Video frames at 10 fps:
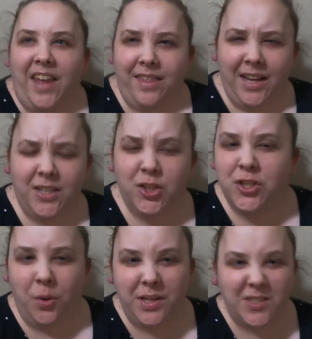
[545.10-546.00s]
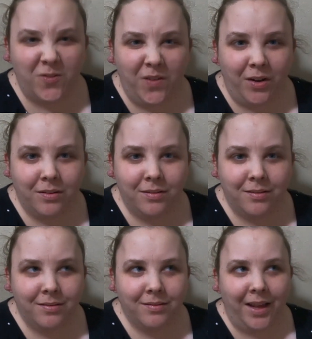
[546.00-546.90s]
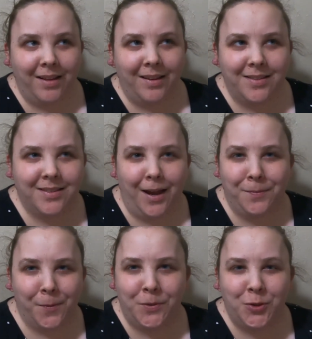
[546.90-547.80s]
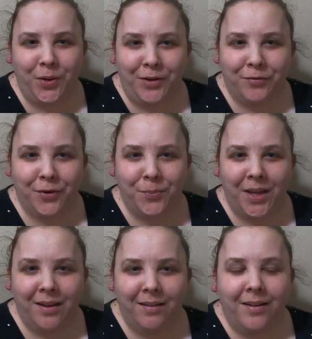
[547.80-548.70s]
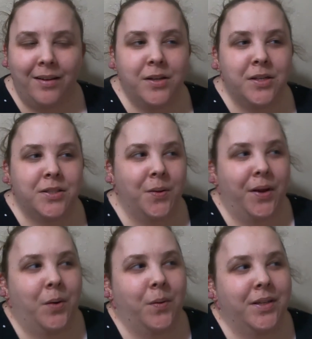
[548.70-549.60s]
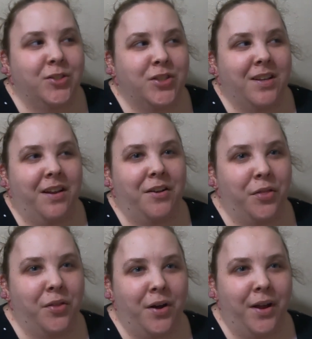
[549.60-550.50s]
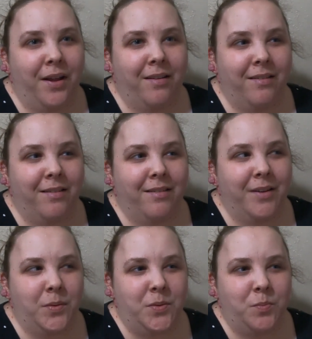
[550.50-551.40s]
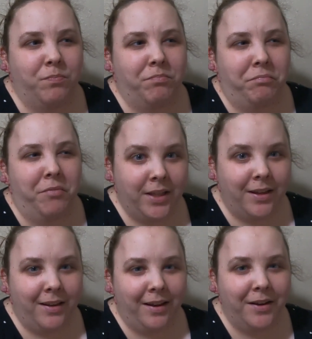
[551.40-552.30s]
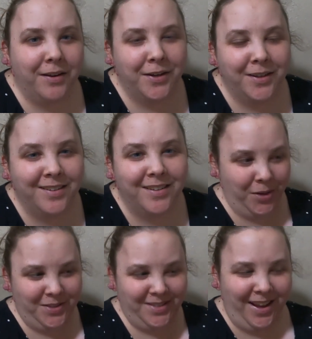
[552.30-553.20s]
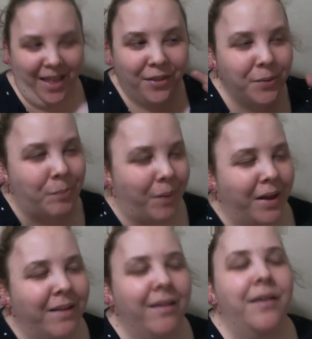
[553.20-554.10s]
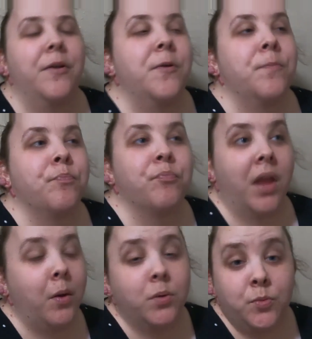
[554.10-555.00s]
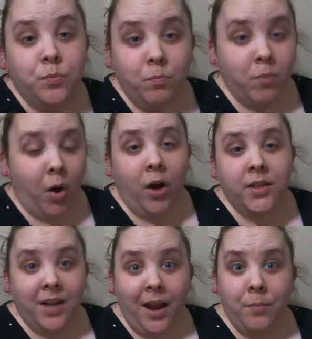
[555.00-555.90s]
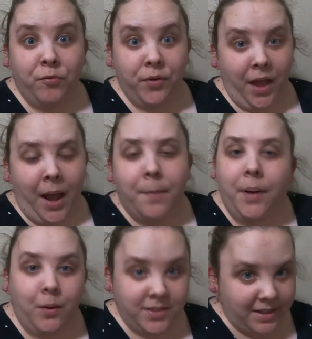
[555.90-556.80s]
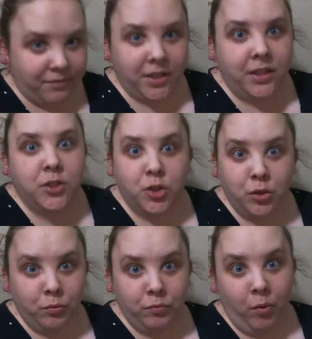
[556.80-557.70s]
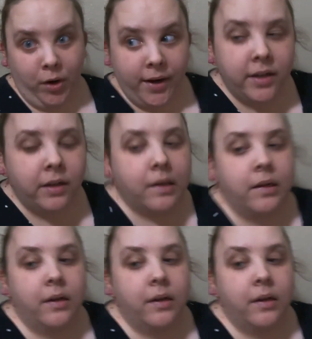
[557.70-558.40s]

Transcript: I think it just always felt like less time in between for me. So I always just kind of thought it was really close together, but it was on time for that, but I was definitely due for it.